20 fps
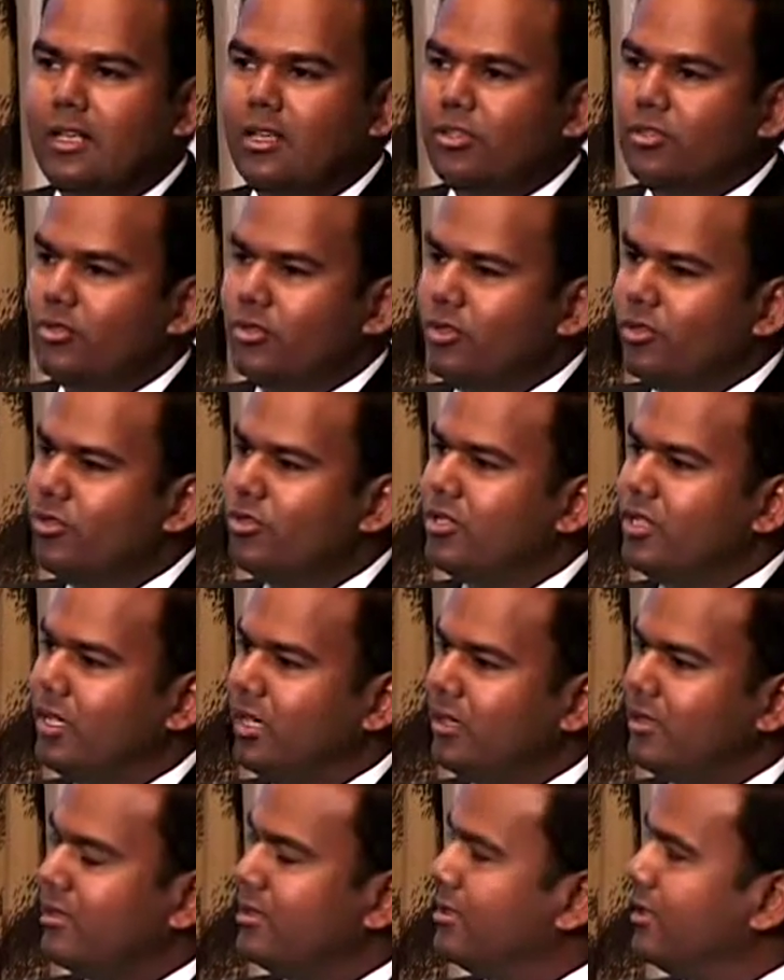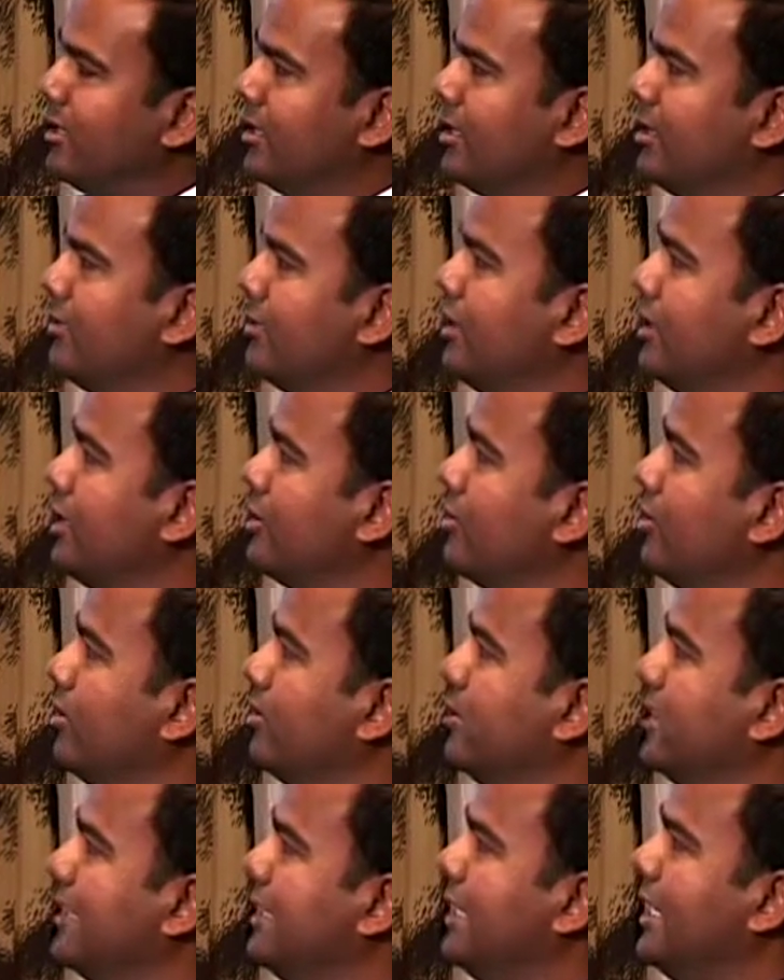So it usually occurs in a liver that's
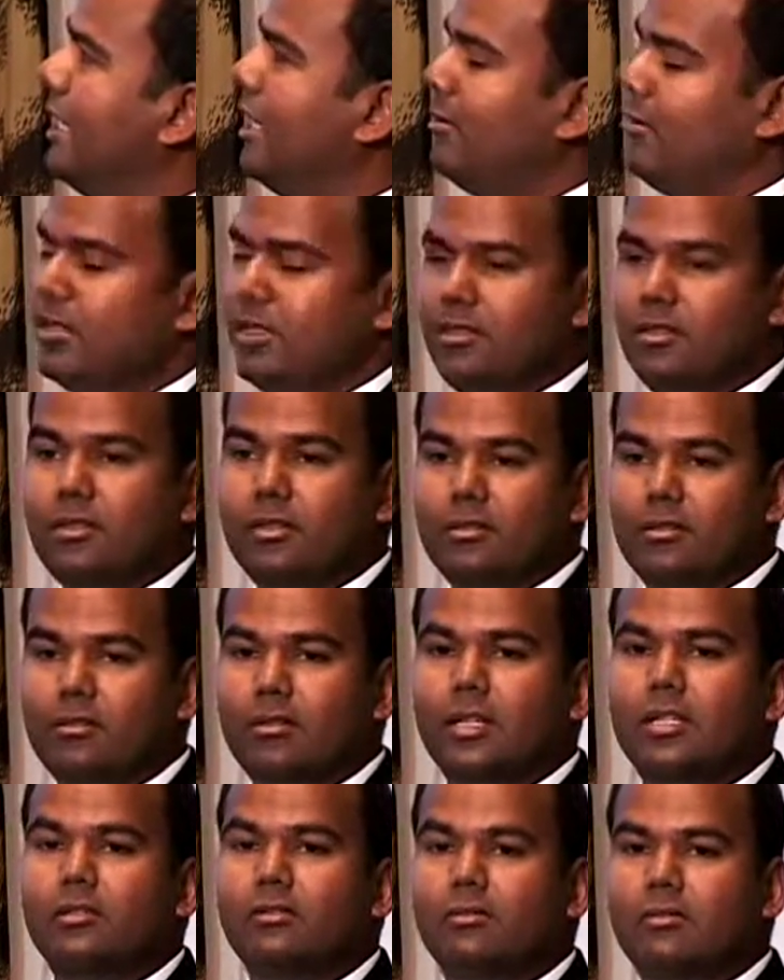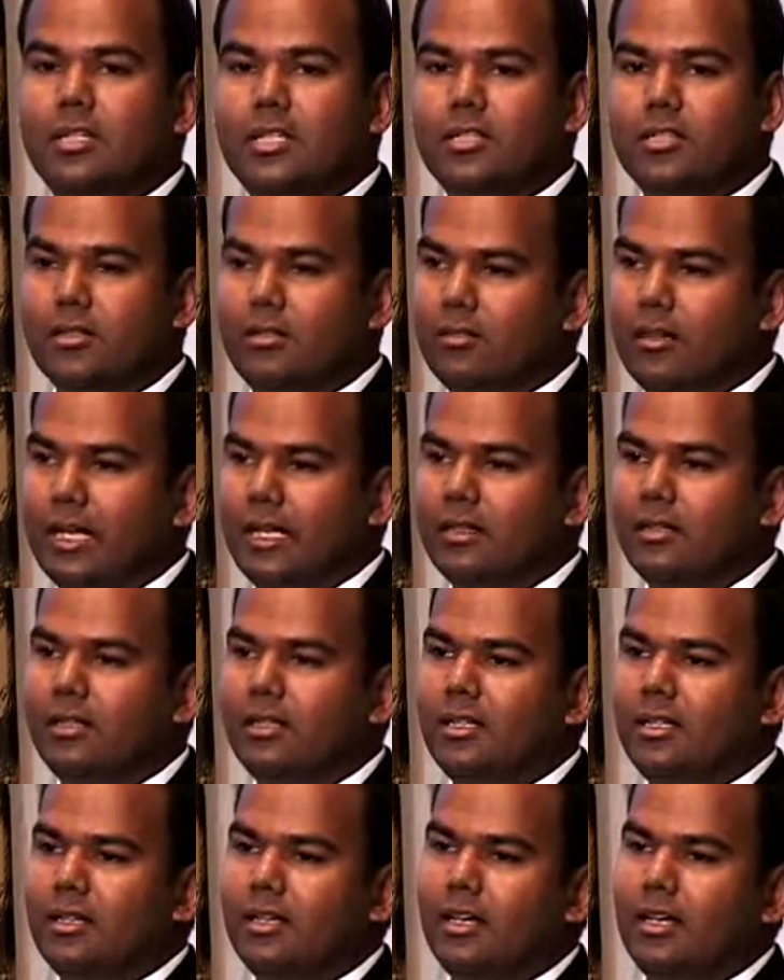already damaged and trying to regenerate
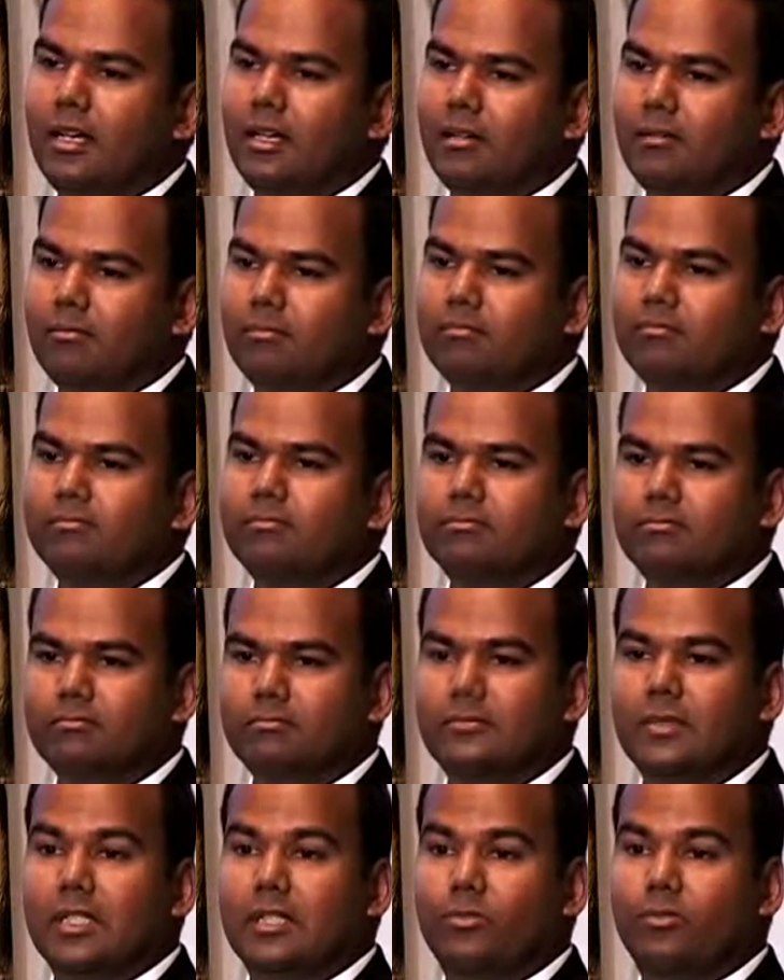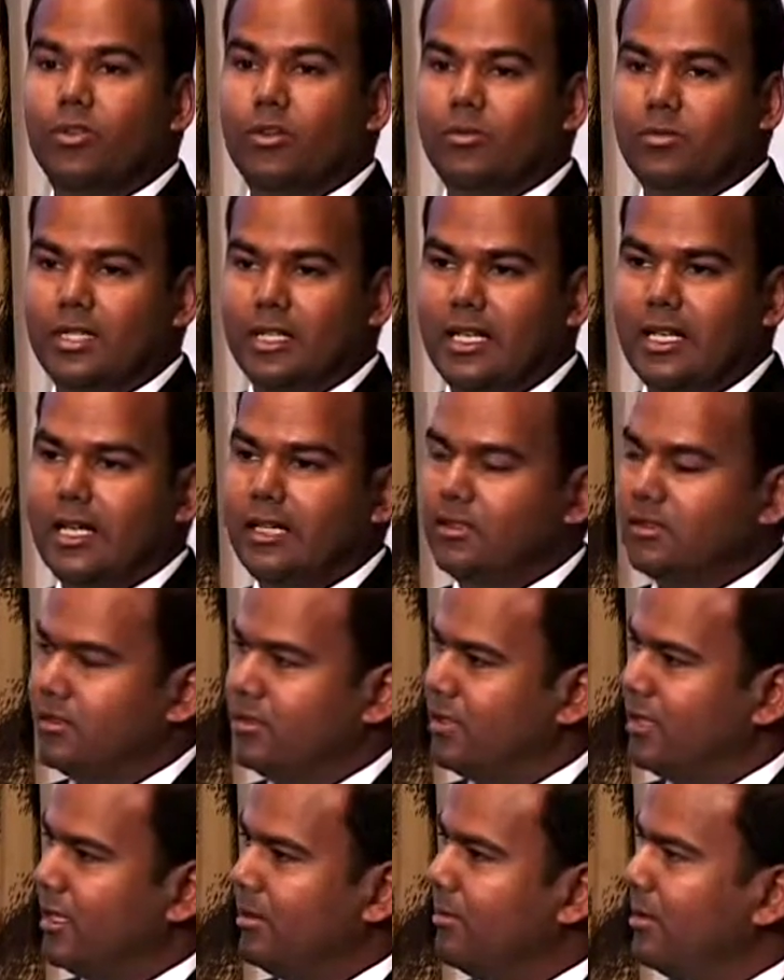and it forms a cancer
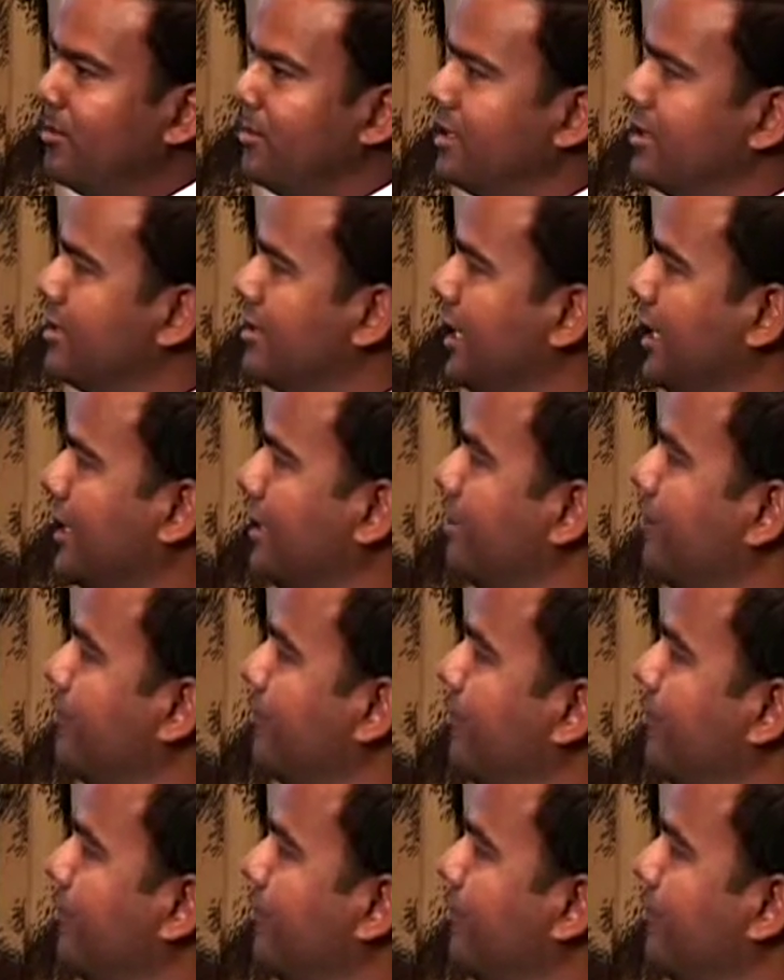cell by mistake.